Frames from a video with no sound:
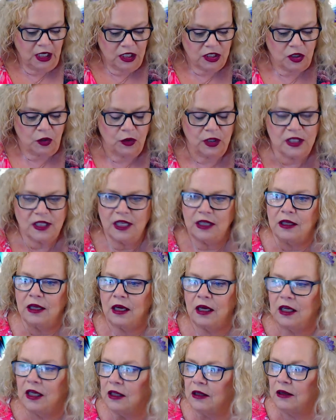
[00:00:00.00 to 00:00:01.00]
So it was in
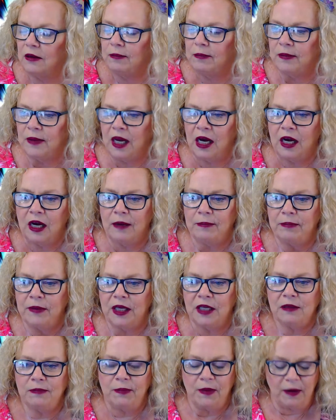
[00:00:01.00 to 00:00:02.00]
the in the uh,
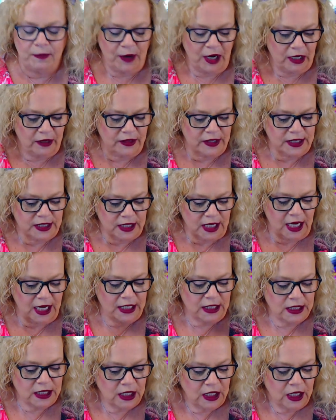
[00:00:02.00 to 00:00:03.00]
mid part of the
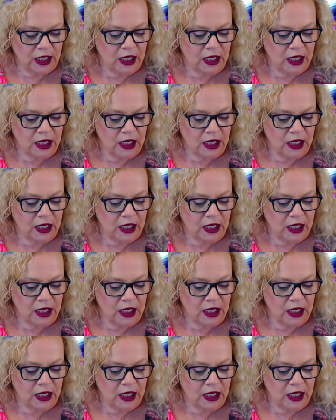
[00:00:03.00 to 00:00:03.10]
state.